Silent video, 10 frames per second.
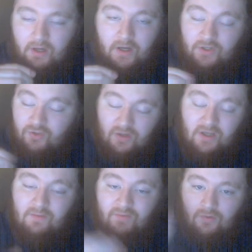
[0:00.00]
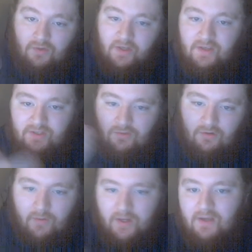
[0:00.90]
streams or lists or
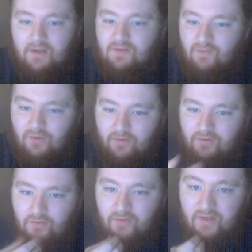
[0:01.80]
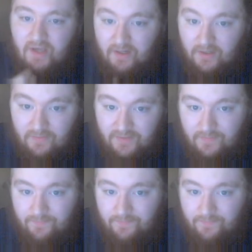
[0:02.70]
arrays where there's only negatives.